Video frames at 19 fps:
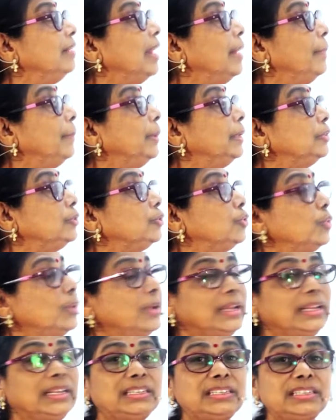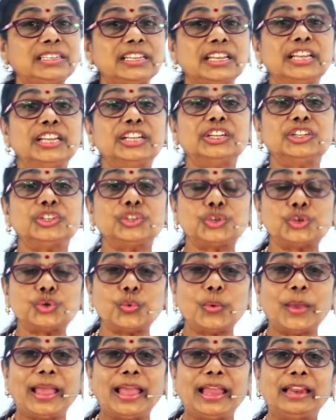10 plus 2 is
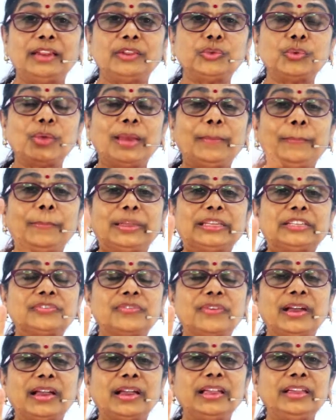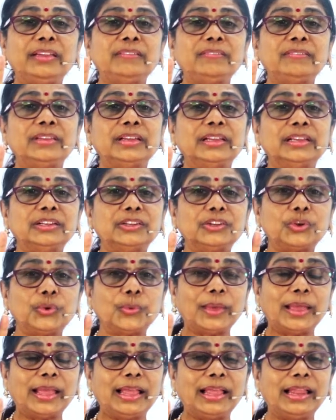12. 12 plus 5?
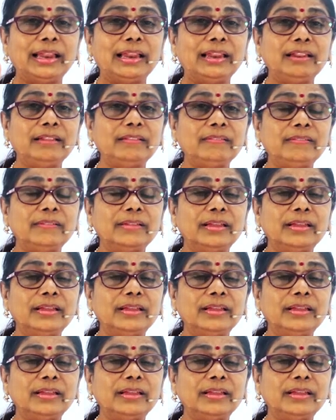12,